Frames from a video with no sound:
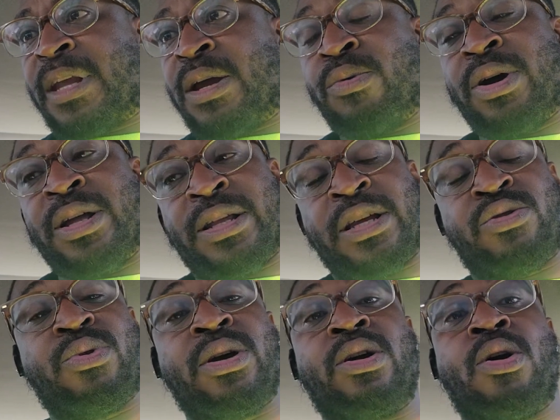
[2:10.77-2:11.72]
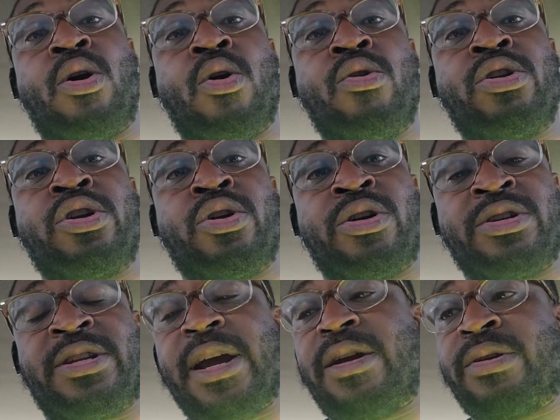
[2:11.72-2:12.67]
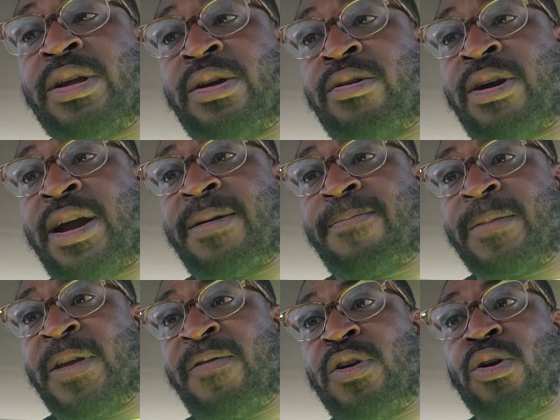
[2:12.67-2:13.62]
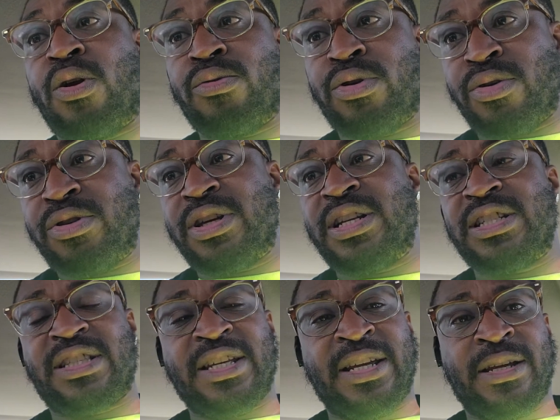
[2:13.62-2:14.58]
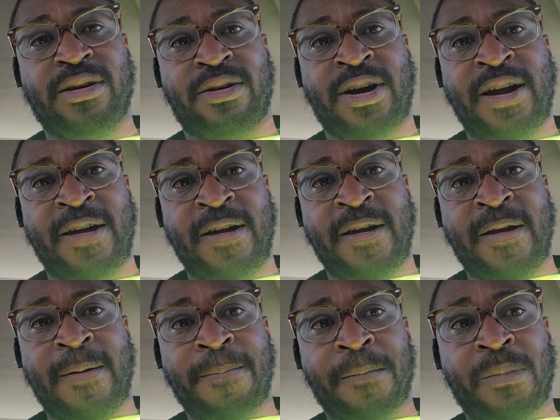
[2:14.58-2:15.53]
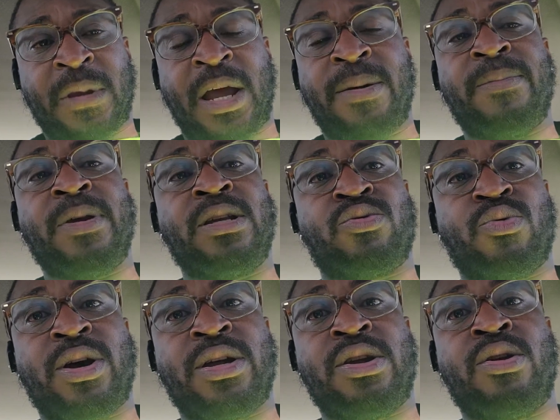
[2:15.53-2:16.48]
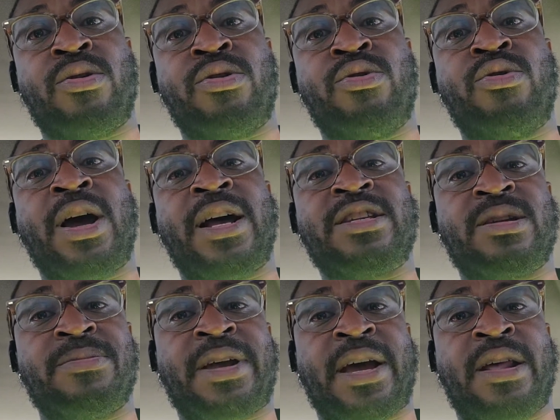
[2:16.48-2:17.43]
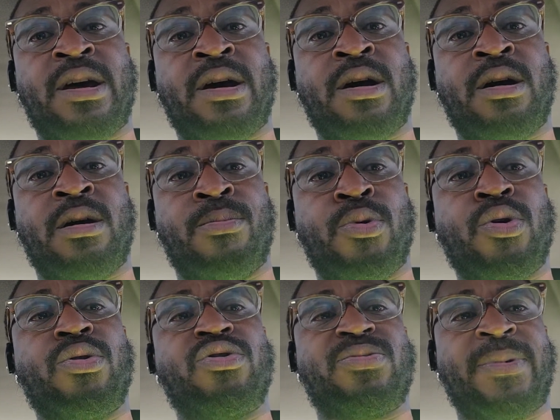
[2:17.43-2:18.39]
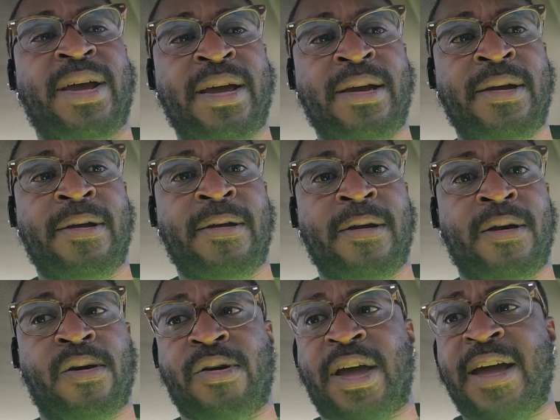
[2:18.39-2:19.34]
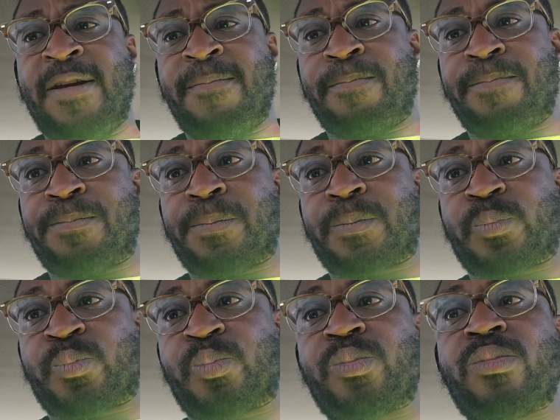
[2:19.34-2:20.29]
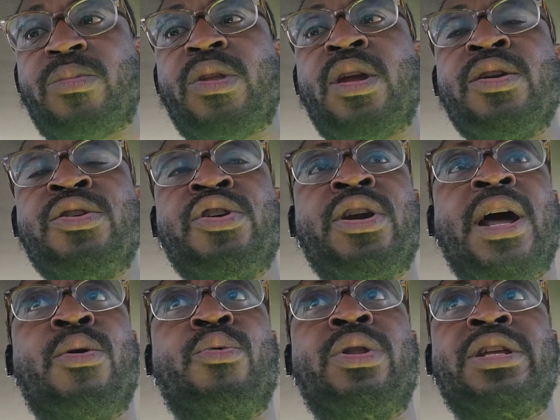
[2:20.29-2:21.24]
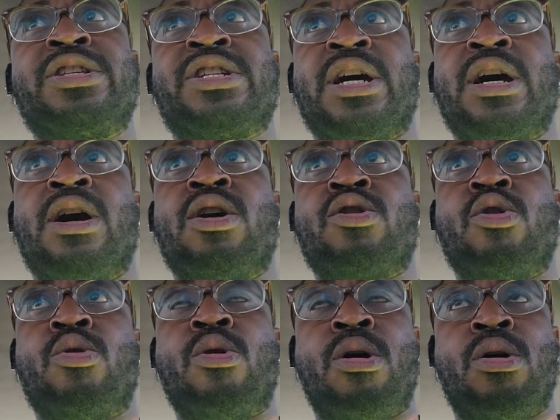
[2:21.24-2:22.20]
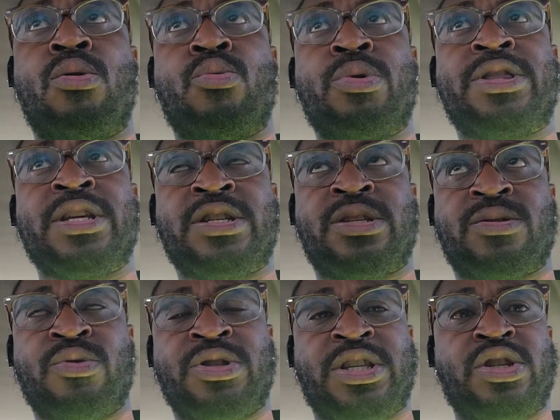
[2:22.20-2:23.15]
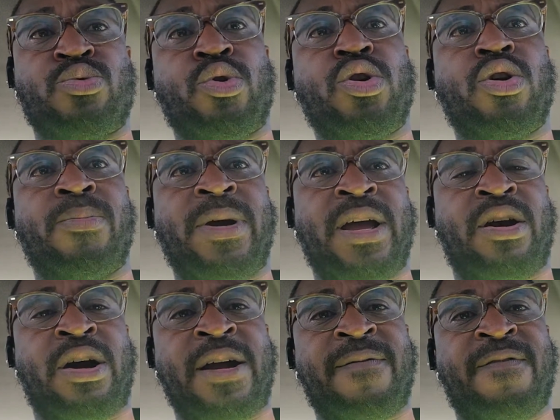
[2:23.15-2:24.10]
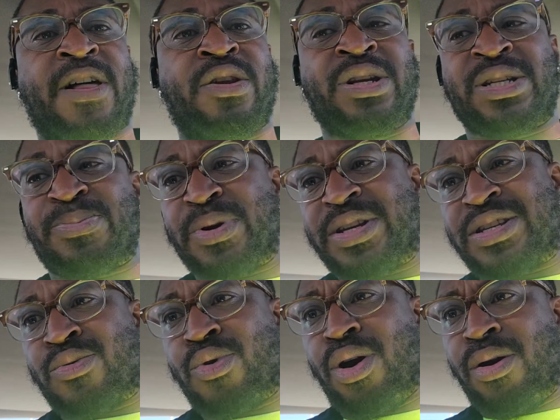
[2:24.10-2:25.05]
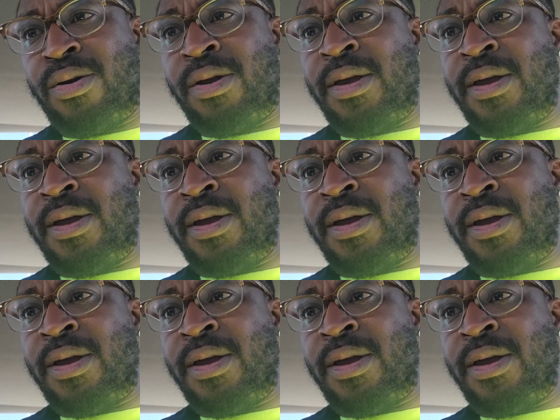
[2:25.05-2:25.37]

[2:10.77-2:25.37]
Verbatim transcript: and what that's what holding your integrity all right if you holding on to this thing all right that means what you you got some kind of uh, morals man okay you're not willing to uh, go on with this with this world man all right follow this present world